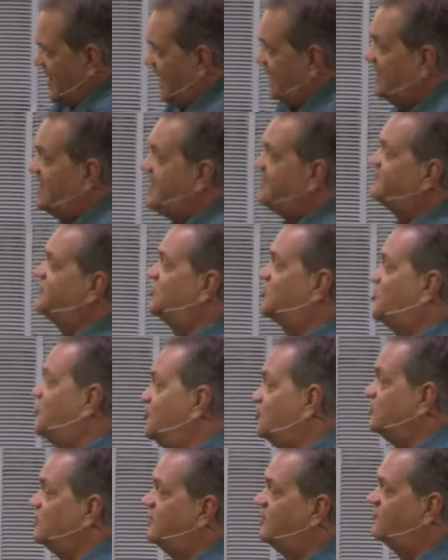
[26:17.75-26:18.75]
Unless a
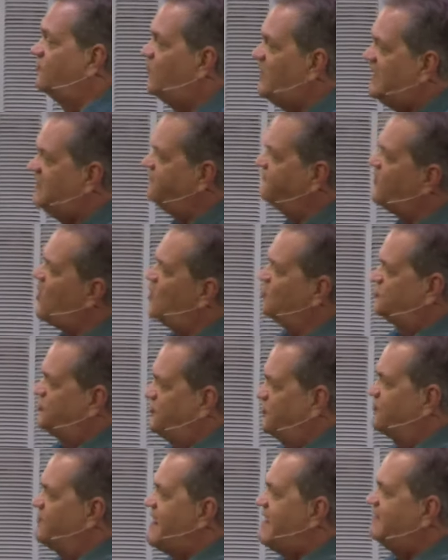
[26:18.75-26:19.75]
kernel of wheat fall
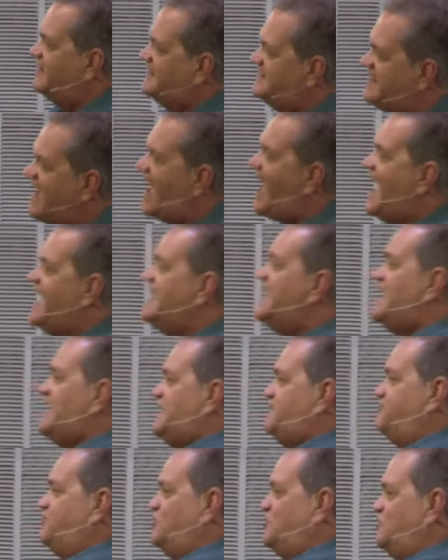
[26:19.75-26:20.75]
to the ground and die,
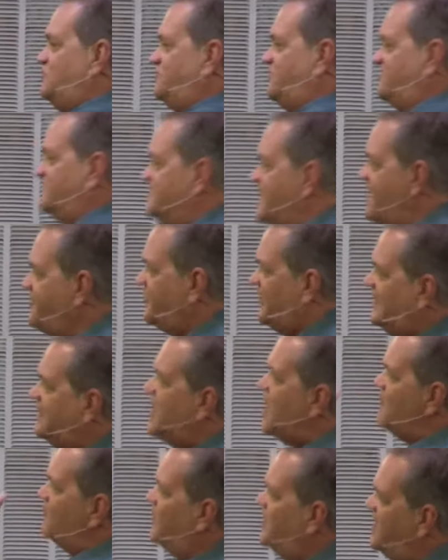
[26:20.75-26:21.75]
it produces
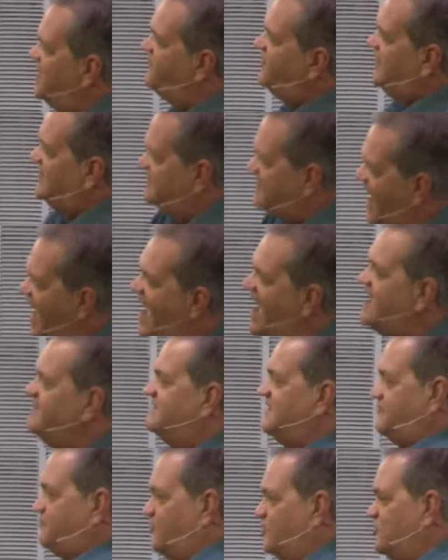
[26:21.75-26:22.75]
nothing. But if it
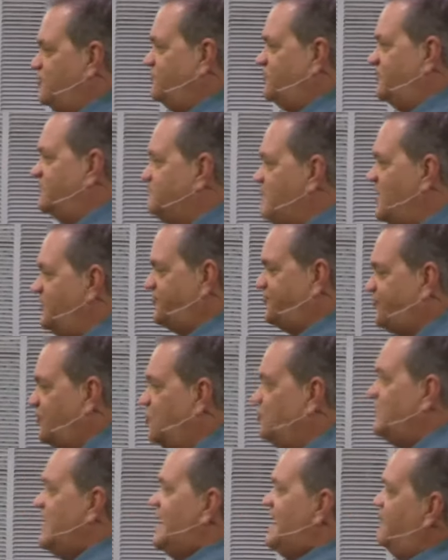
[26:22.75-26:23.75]
dies, it produces much
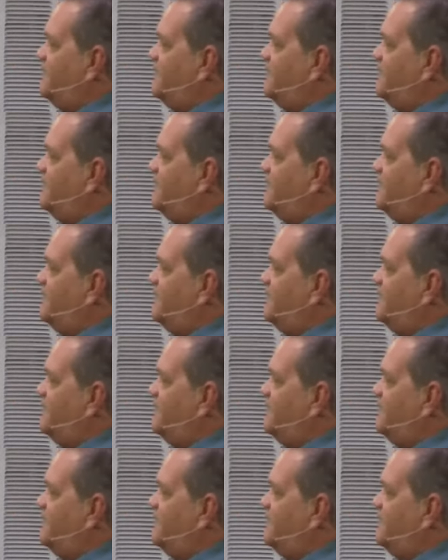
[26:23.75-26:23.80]
fruit.